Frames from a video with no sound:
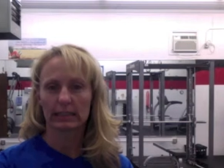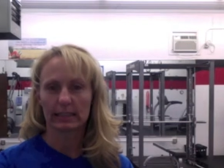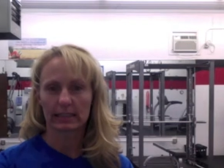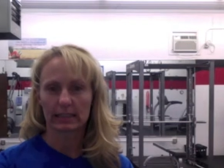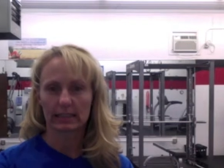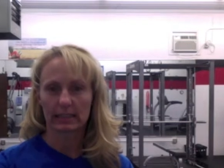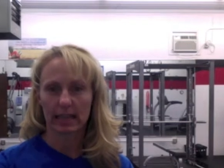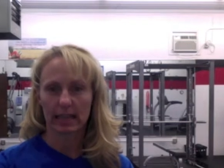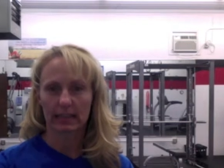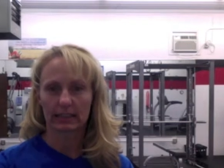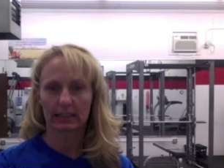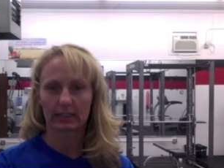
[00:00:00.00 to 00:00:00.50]

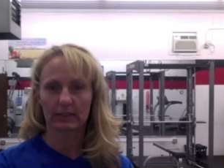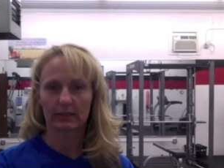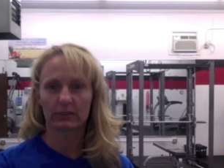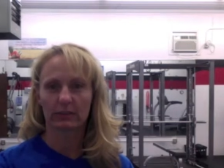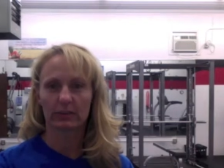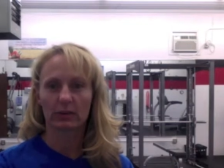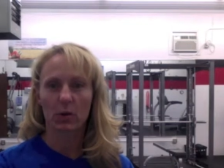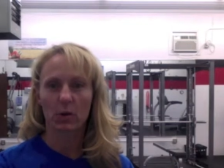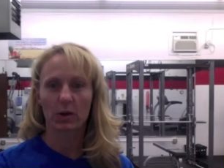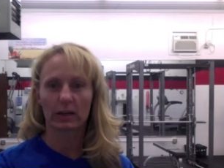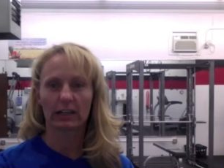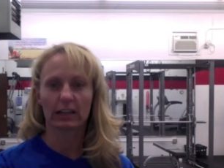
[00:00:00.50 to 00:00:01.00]
incentive
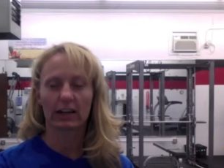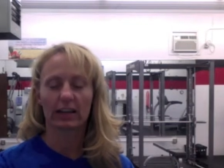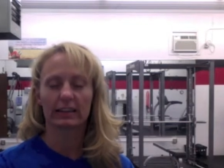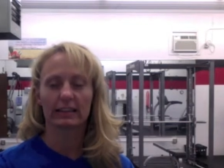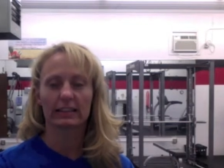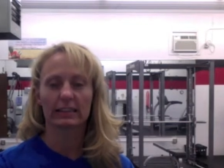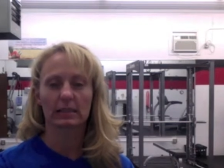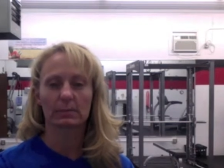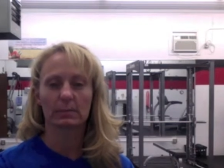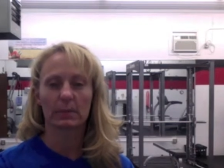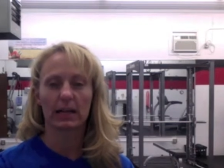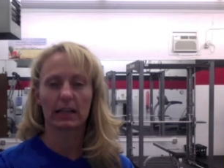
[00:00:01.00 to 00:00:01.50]
going on
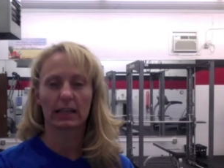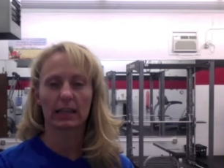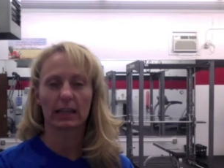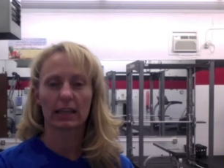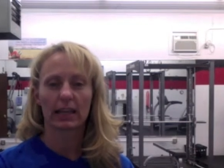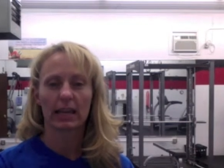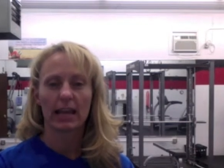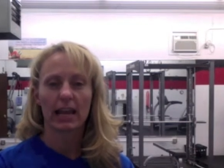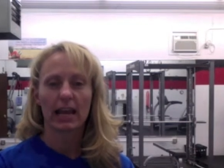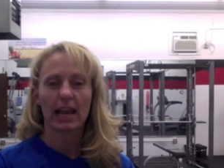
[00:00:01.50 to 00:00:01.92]
this month